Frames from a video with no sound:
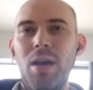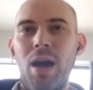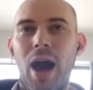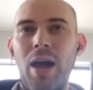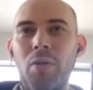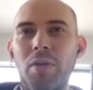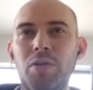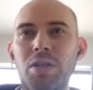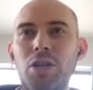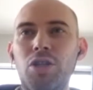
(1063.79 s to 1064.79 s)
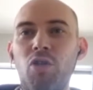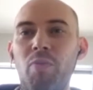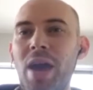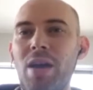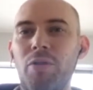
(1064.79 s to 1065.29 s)
I don't think there's an issue of
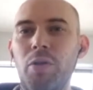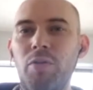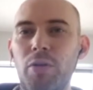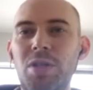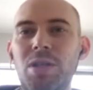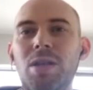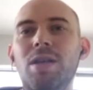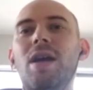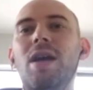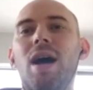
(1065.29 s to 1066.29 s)
paying for university.